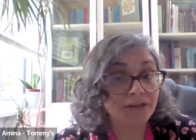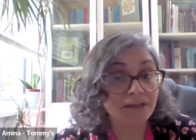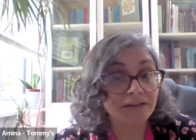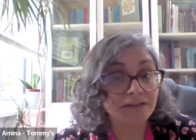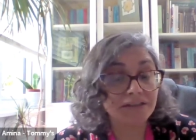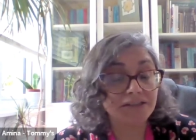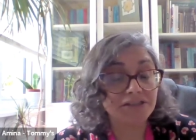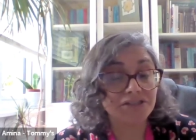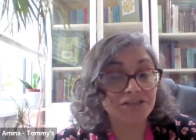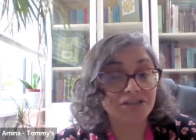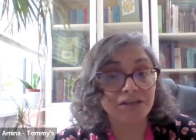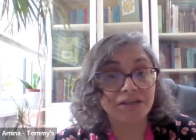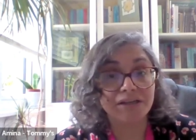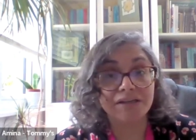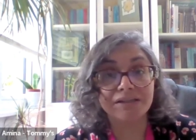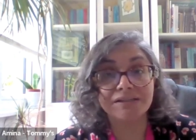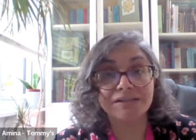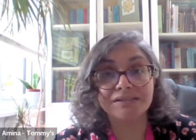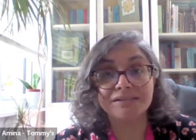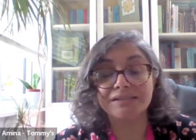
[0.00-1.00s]

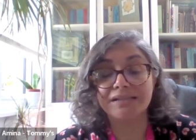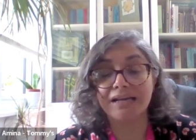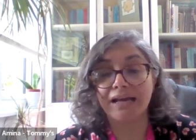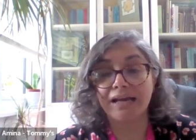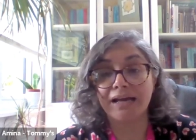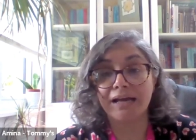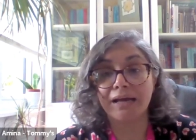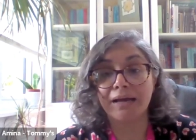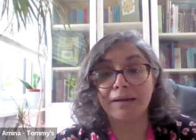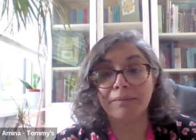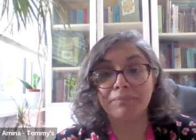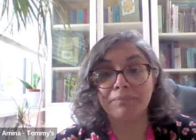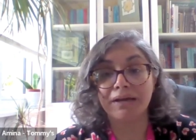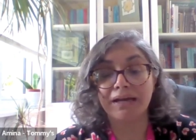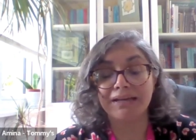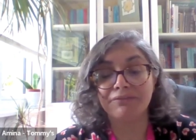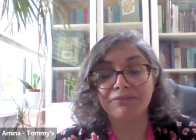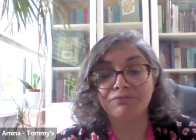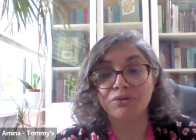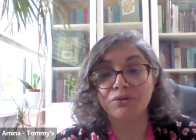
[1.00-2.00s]
conditions,
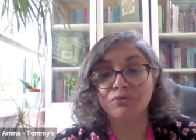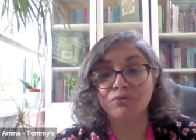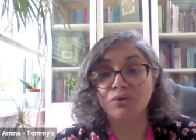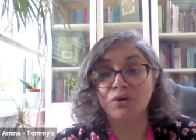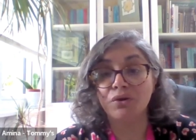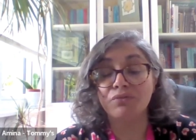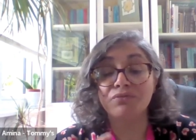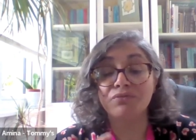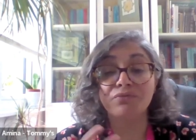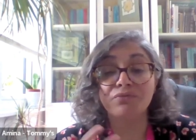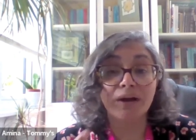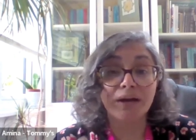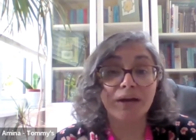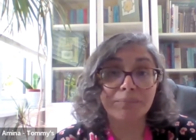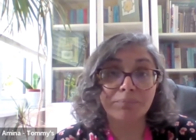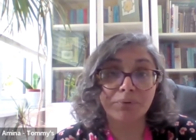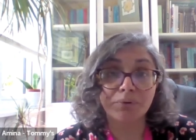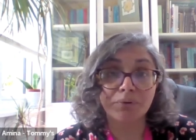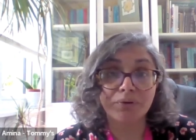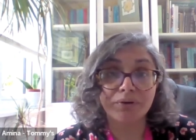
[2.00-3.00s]
if you've got
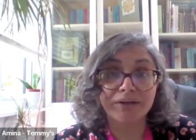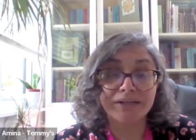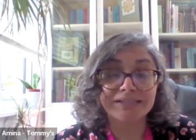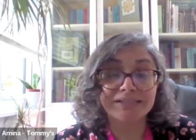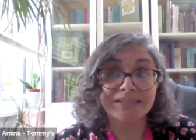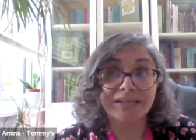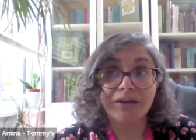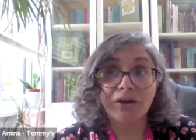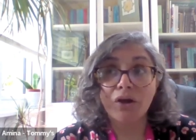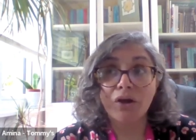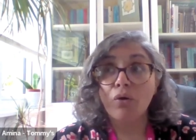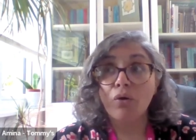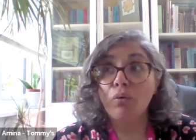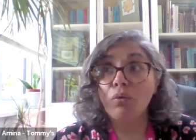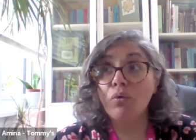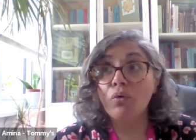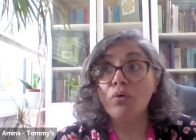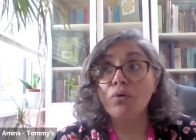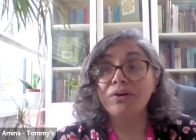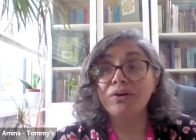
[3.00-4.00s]
fibroids,
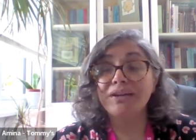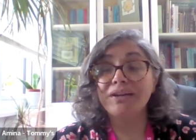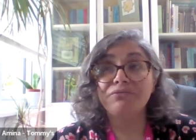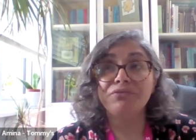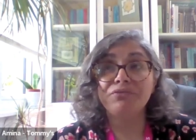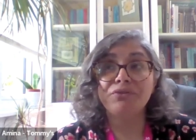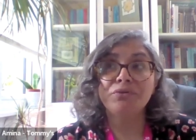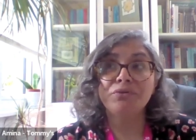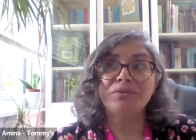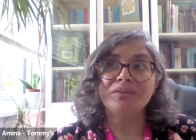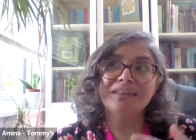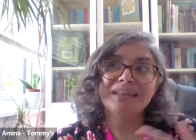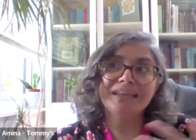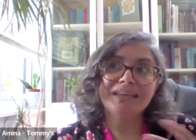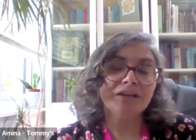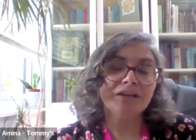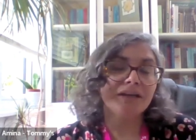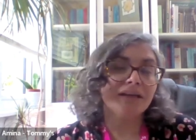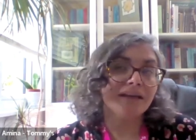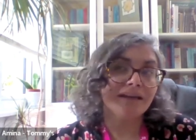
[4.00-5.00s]
or if you
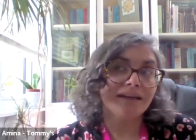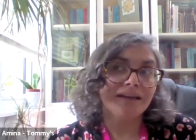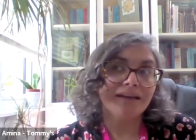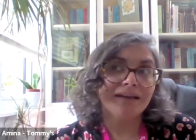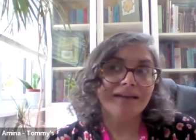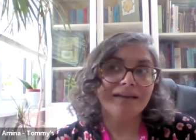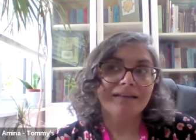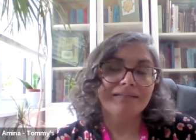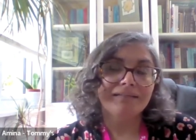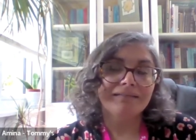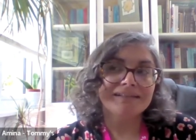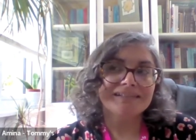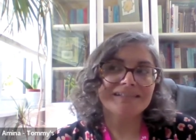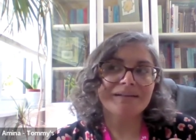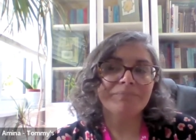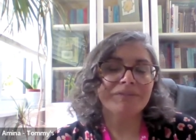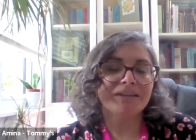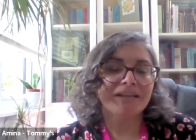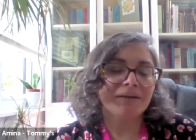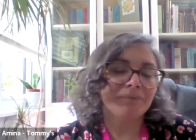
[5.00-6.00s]
think
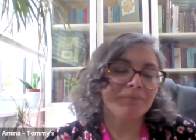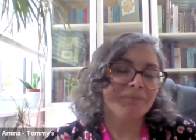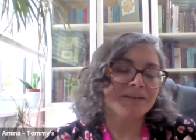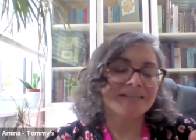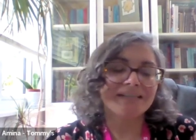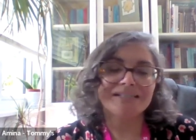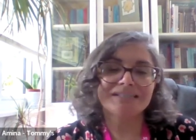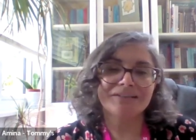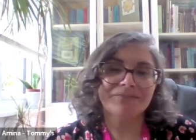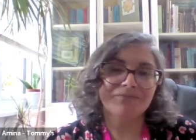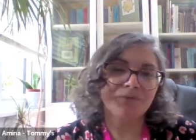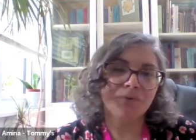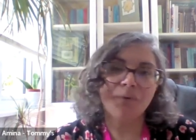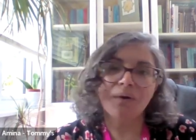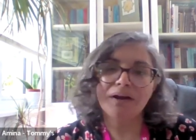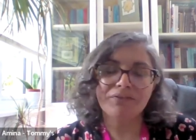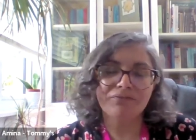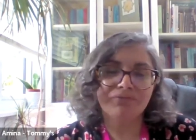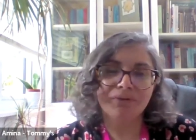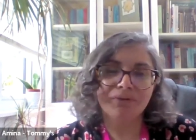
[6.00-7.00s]
something doesn't
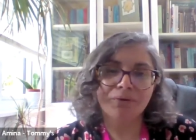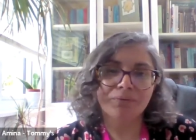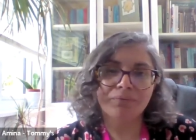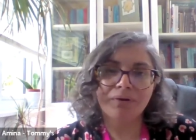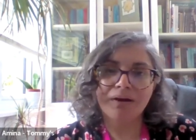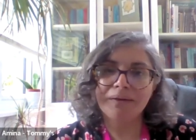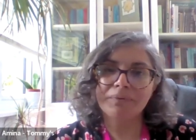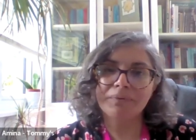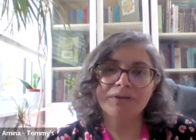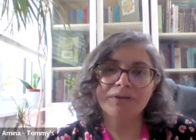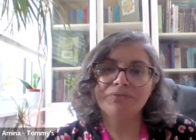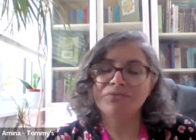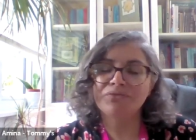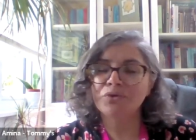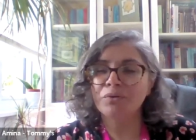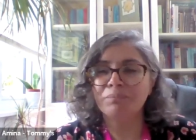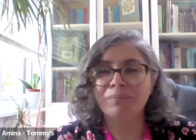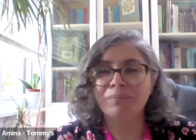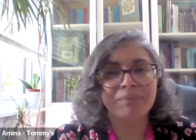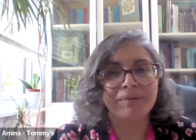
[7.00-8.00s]
quite feel right, but you've
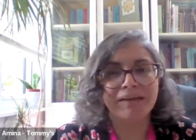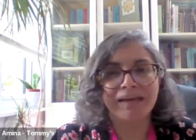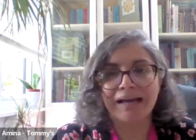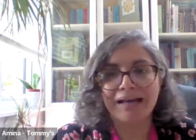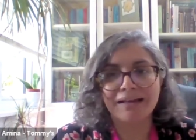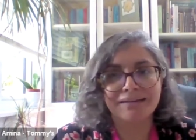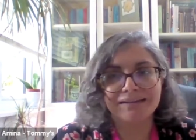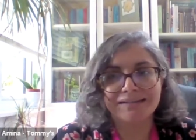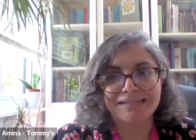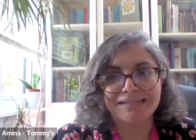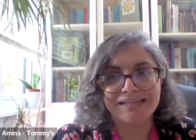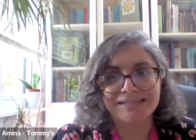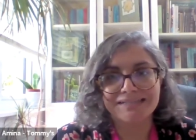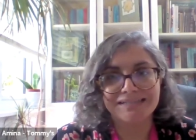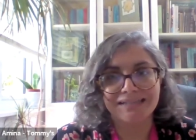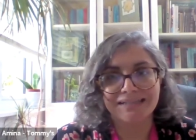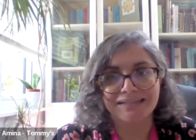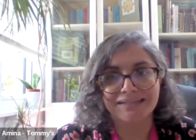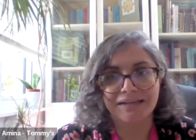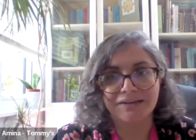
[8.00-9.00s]
not maybe had the
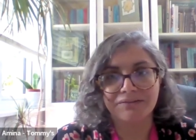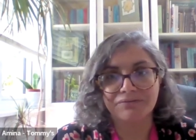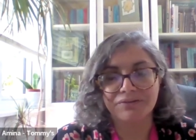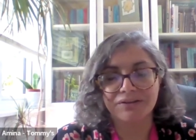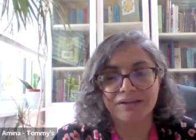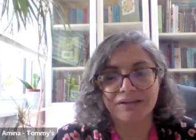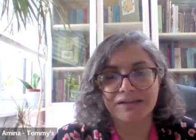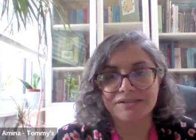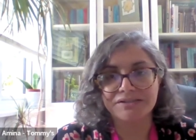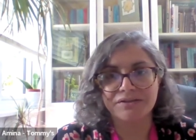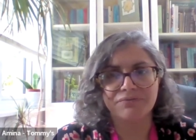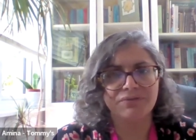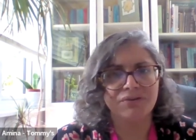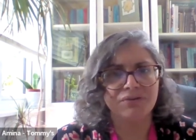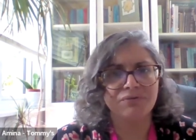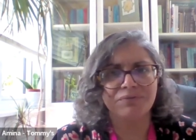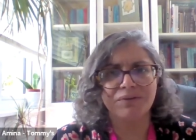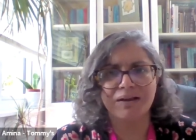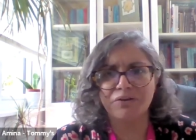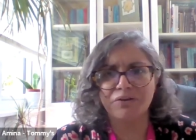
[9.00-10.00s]
testing done for that. So if
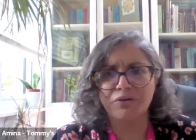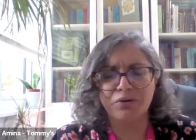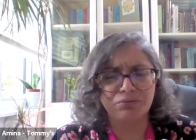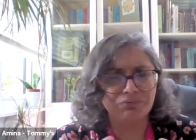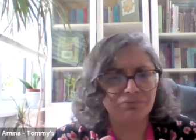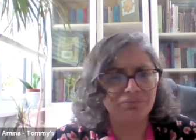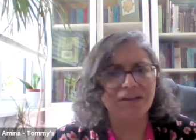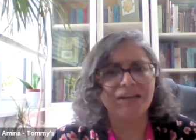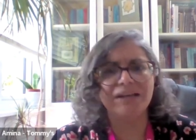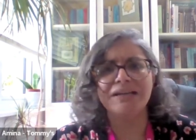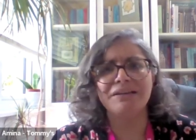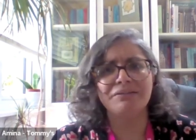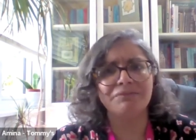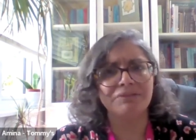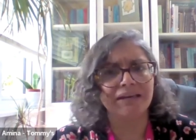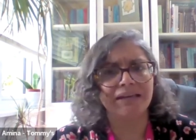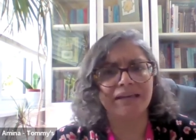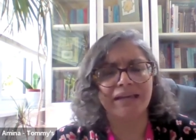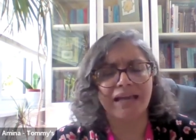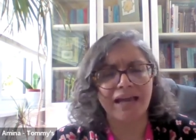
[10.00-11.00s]
you've got
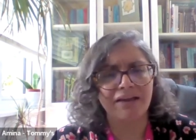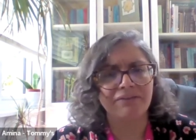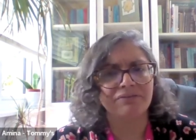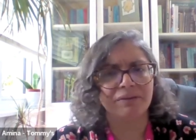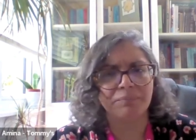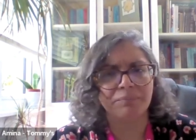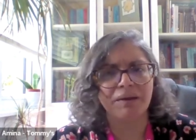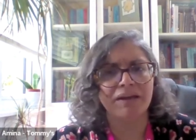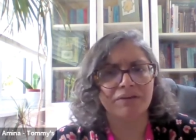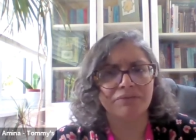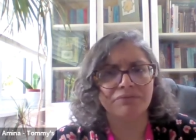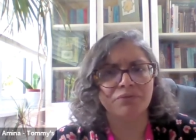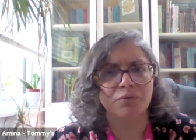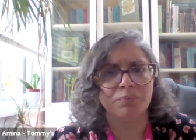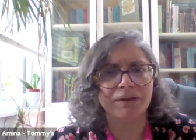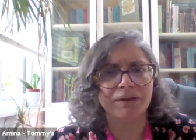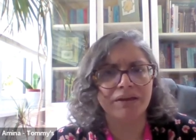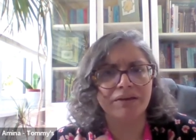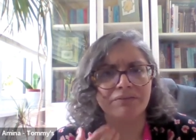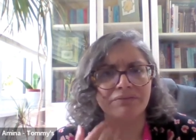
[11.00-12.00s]
really heavy, painful
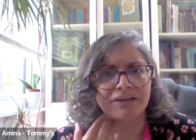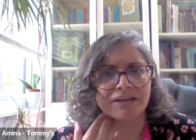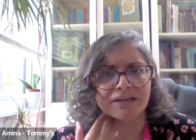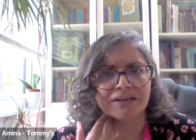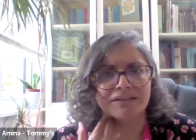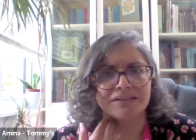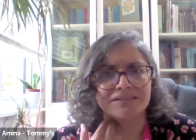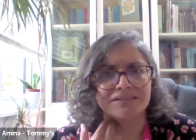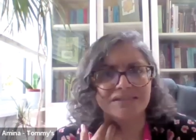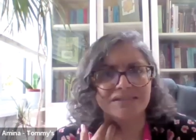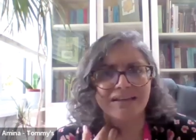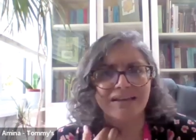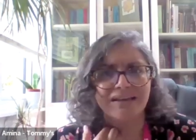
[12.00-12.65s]
periods,